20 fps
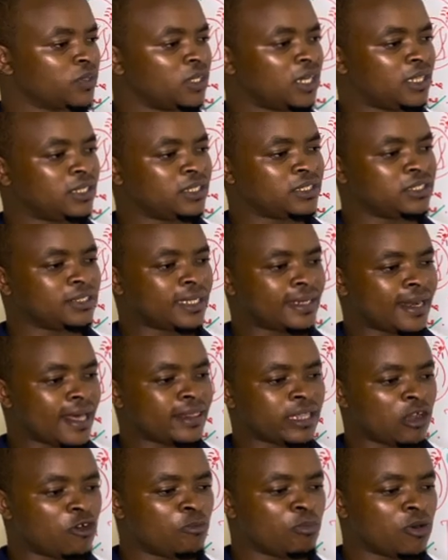and this is
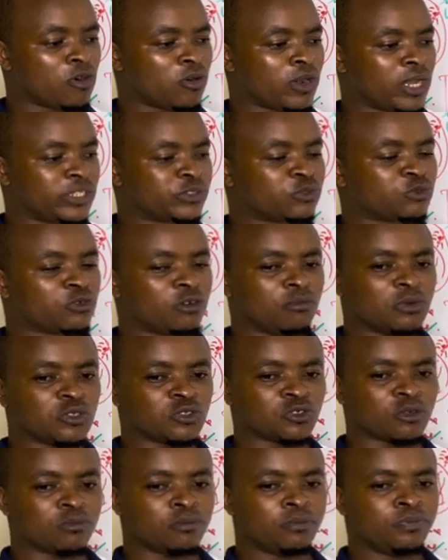another homologous
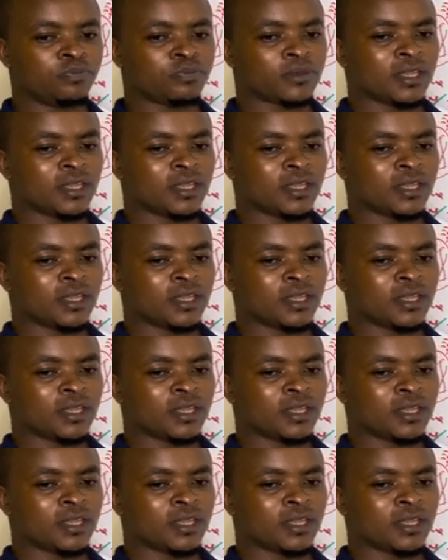chromosome,